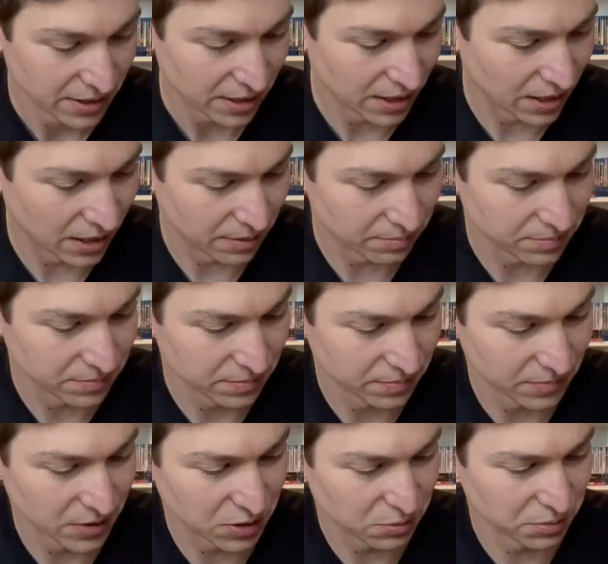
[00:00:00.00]
Um,
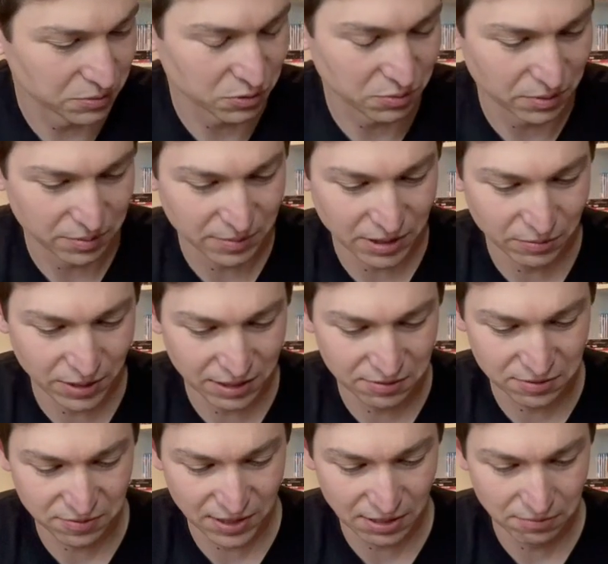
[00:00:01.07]
this one's one of my wife's
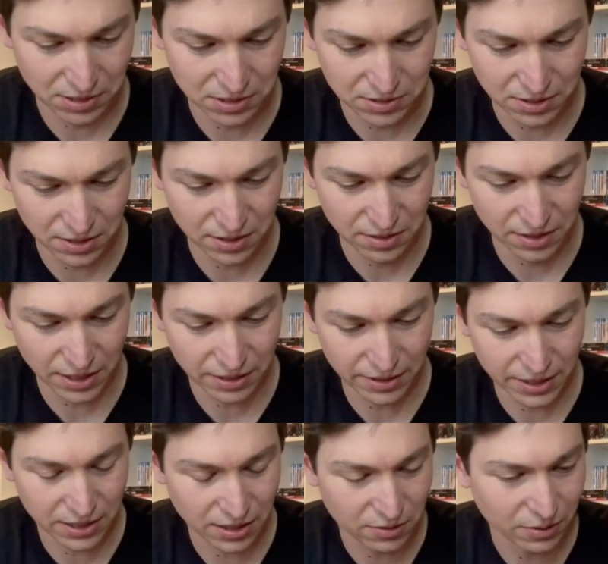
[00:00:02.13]
favorites, and I
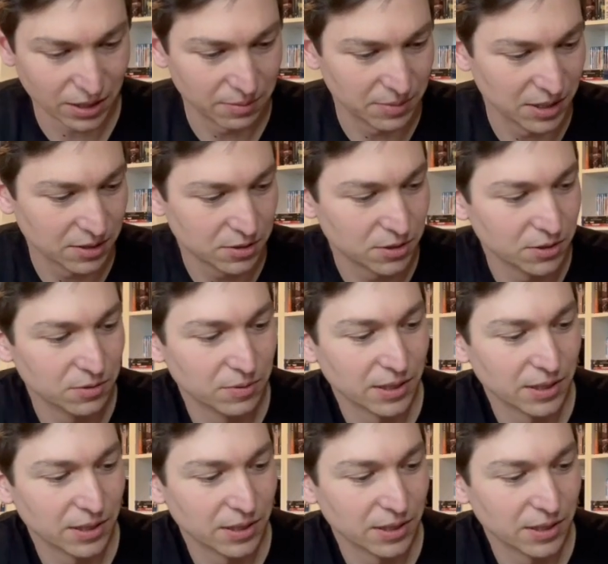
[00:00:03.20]
like it quite a bit too.